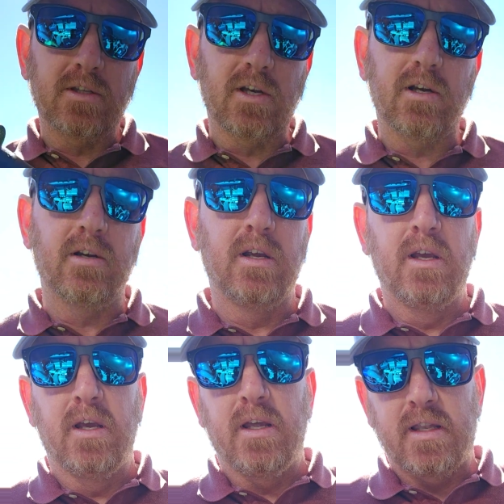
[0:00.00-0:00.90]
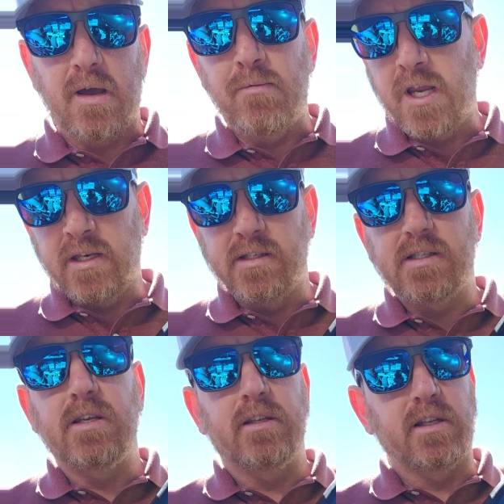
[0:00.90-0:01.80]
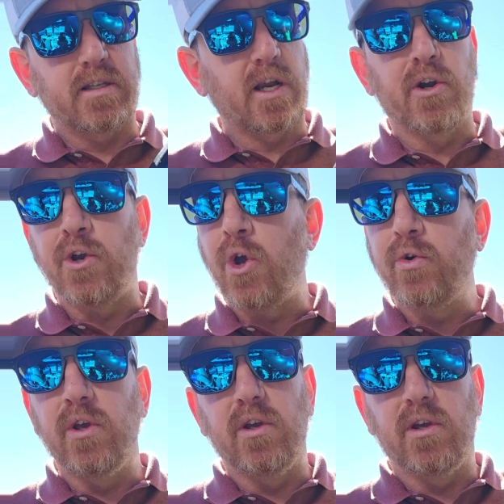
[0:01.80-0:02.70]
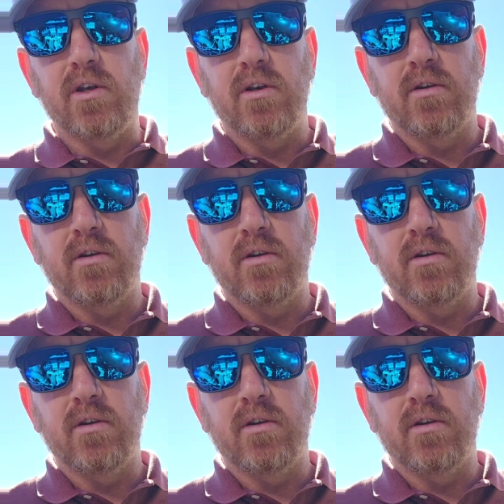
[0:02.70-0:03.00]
in there, that means that they are no good,